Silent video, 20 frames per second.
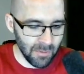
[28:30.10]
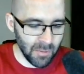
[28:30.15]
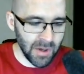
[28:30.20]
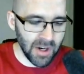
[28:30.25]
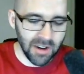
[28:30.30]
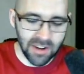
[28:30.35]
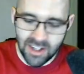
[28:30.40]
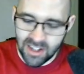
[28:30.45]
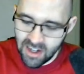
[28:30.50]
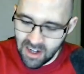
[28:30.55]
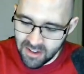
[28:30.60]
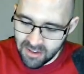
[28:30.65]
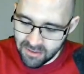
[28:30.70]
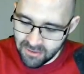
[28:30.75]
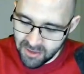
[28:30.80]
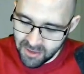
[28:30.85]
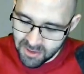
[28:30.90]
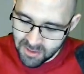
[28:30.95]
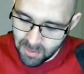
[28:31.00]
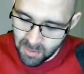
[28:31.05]
we already got the
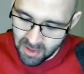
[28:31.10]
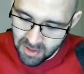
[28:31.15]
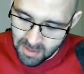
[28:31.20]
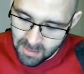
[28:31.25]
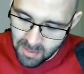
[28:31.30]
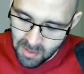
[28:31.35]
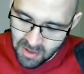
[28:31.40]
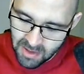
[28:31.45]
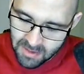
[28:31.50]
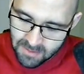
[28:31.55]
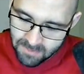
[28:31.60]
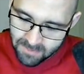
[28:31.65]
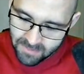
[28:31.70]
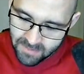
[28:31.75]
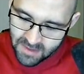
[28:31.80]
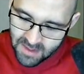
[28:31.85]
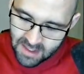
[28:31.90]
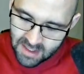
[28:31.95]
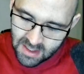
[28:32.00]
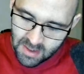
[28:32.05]
first bullet point.
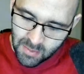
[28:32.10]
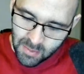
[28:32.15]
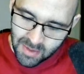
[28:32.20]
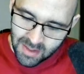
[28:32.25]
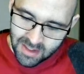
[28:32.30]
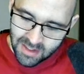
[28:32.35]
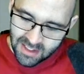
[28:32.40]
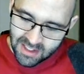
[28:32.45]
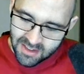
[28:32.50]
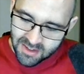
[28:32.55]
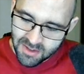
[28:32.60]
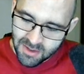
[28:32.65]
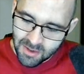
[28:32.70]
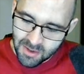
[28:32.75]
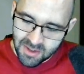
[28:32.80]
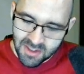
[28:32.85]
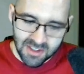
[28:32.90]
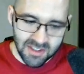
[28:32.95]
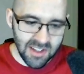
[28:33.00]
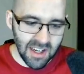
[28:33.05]
Well, let's
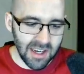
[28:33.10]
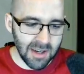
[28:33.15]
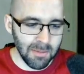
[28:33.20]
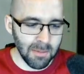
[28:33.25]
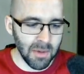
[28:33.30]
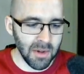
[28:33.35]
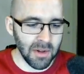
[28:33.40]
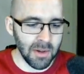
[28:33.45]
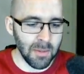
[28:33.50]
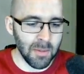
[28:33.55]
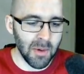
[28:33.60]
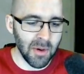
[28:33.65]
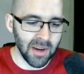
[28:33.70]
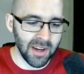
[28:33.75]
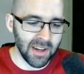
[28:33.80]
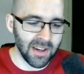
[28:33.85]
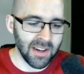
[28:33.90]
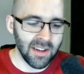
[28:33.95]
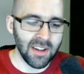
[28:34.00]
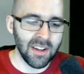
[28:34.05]
do the second bullet
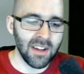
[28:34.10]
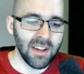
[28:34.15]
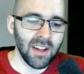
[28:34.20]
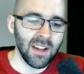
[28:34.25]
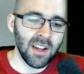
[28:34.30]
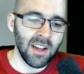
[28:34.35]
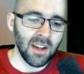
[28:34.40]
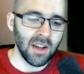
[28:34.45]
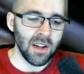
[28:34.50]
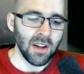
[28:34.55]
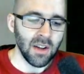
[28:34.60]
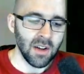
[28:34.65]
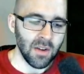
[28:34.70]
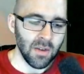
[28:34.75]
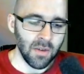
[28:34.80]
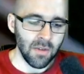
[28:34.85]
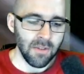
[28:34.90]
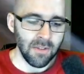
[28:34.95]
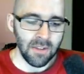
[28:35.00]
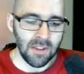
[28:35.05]
point.
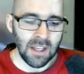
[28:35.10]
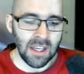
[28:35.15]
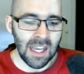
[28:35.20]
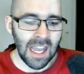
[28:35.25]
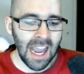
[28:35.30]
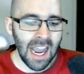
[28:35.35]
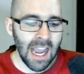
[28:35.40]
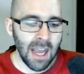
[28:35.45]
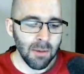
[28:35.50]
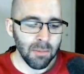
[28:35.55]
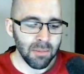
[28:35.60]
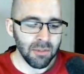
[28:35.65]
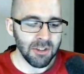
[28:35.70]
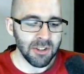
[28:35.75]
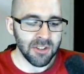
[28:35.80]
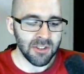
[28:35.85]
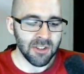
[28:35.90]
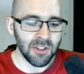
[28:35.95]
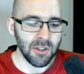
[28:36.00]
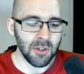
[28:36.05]
The
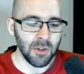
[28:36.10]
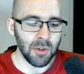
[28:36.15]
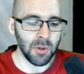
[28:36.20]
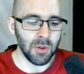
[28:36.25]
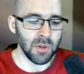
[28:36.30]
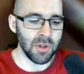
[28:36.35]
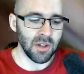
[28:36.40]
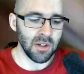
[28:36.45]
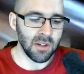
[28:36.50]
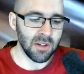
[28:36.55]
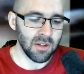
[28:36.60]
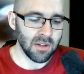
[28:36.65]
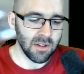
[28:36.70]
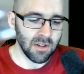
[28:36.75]
amplitude.